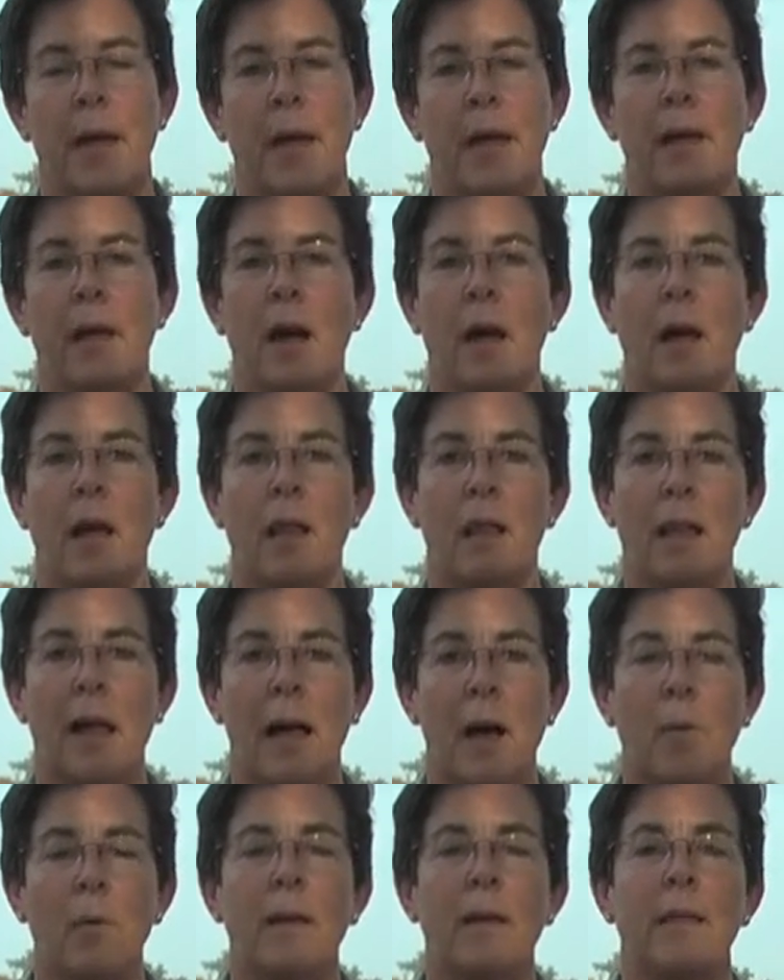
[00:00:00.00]
and
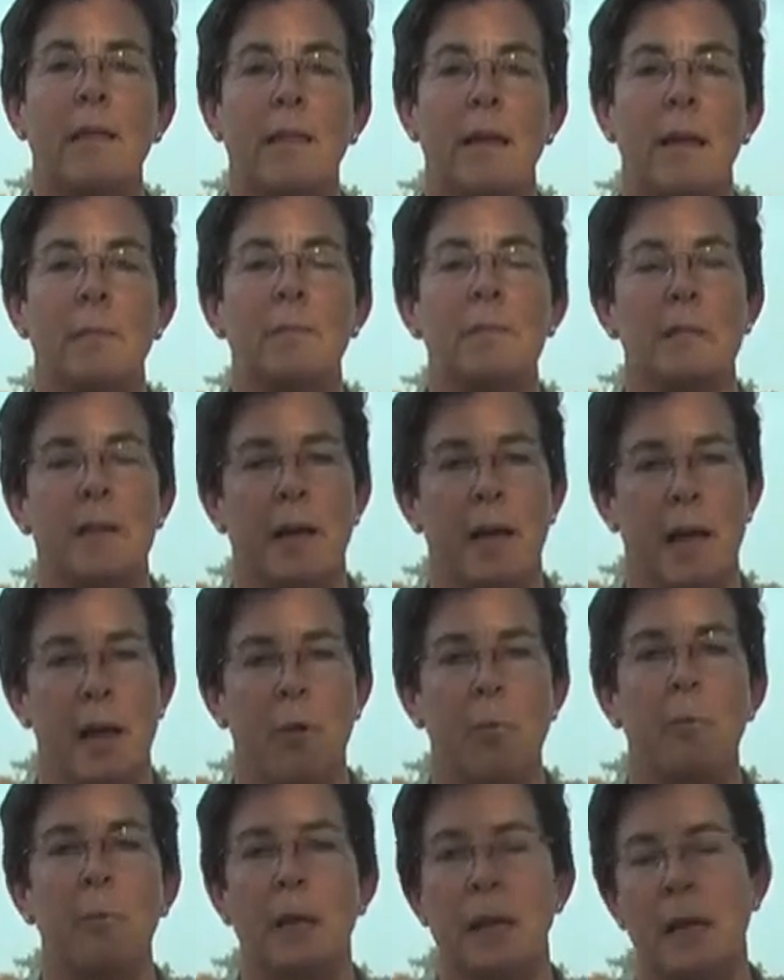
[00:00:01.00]
allowing them to
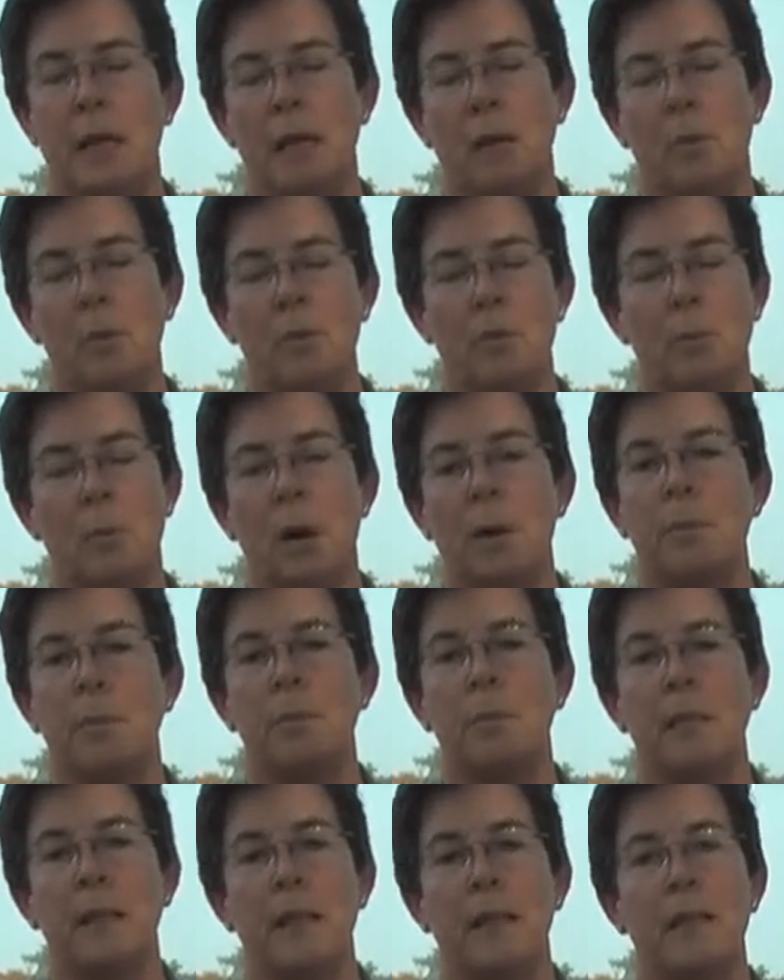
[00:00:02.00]
help me was
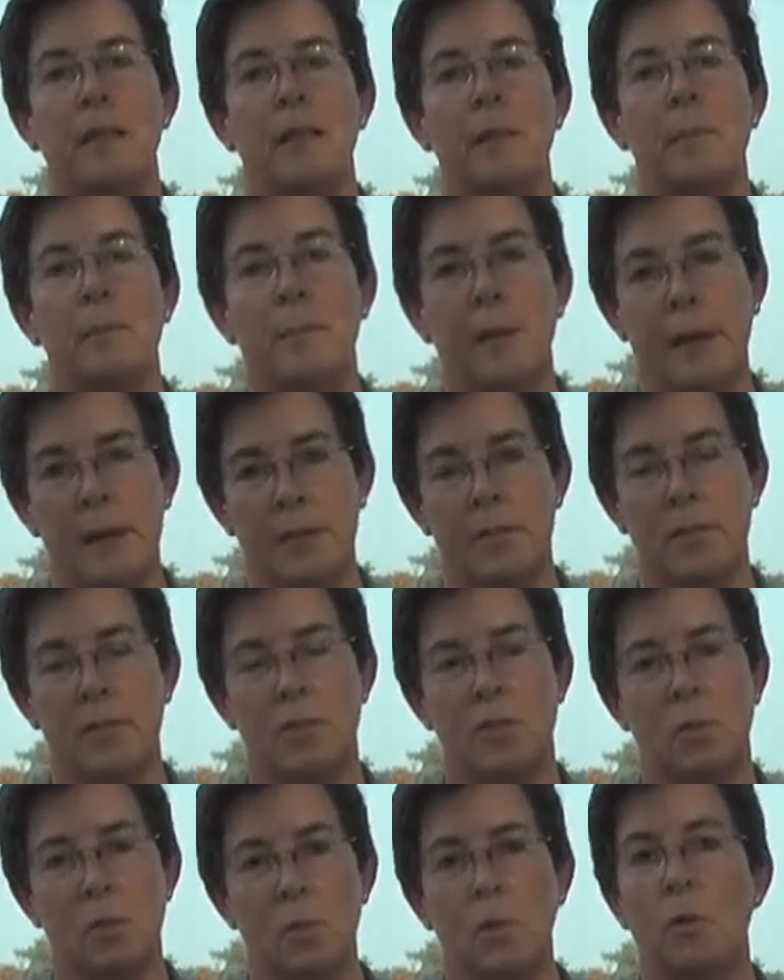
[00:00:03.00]
probably the
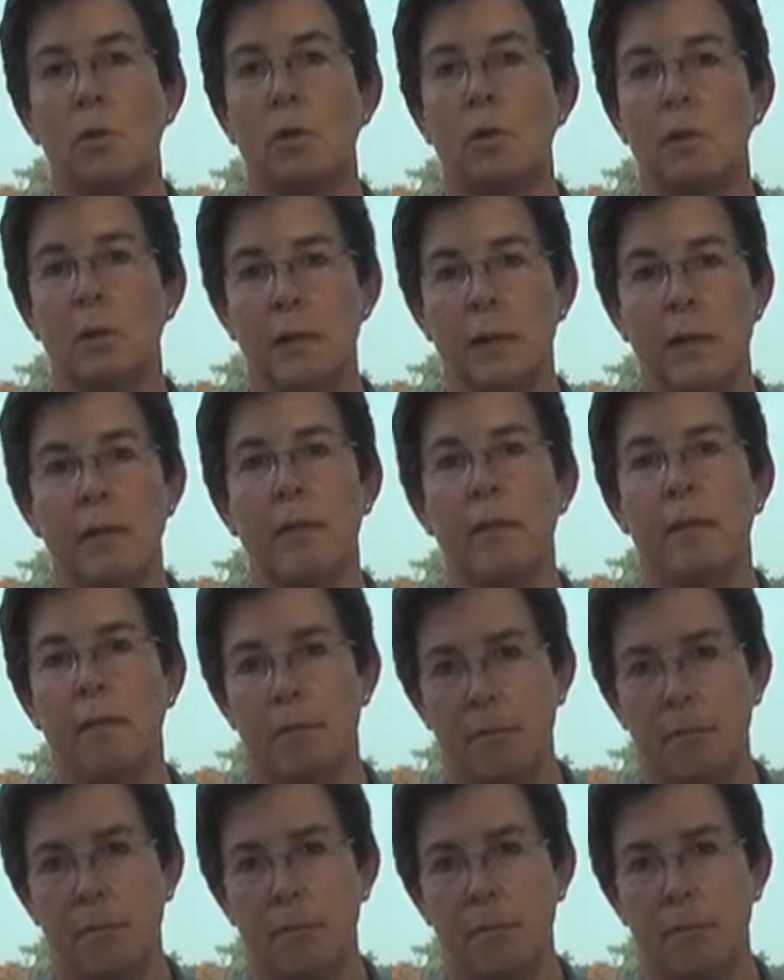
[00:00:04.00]
best tool in